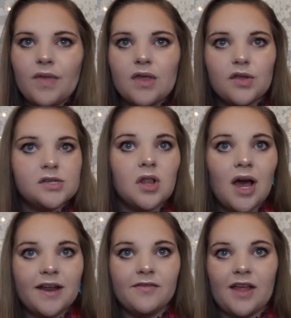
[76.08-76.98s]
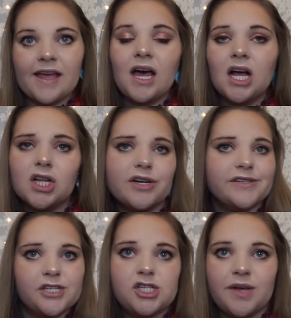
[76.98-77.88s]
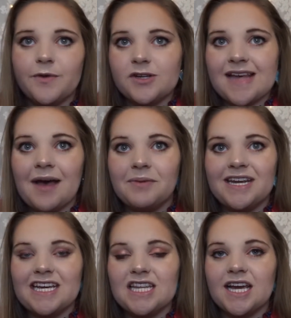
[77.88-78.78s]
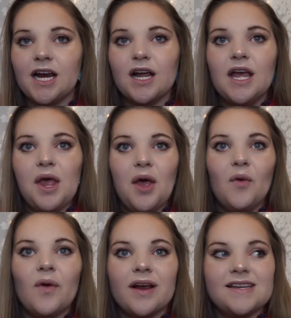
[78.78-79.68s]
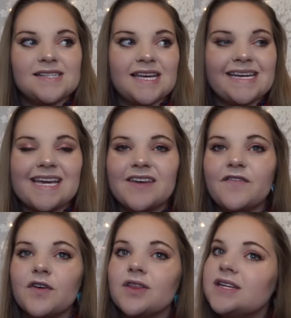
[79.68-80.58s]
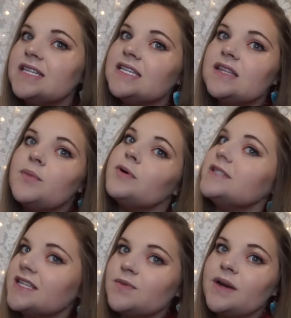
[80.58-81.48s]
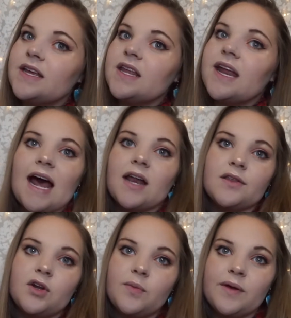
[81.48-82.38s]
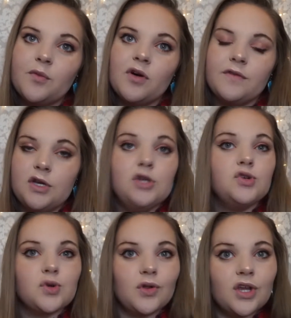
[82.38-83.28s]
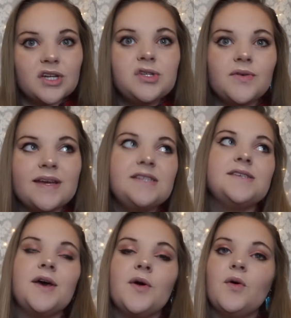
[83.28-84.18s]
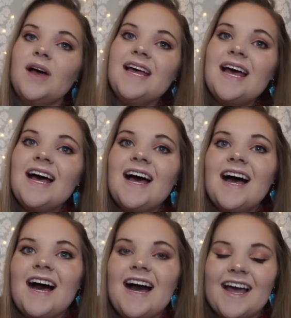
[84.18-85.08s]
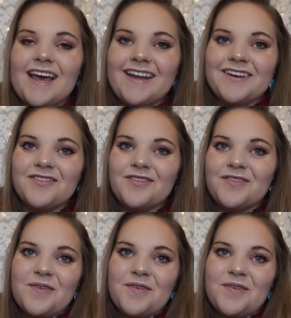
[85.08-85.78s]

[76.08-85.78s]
there's a lot of like colors and shimmers happening in there, whereas like for the princess one, it had a little bit more of a neutral look to it. So I kind of,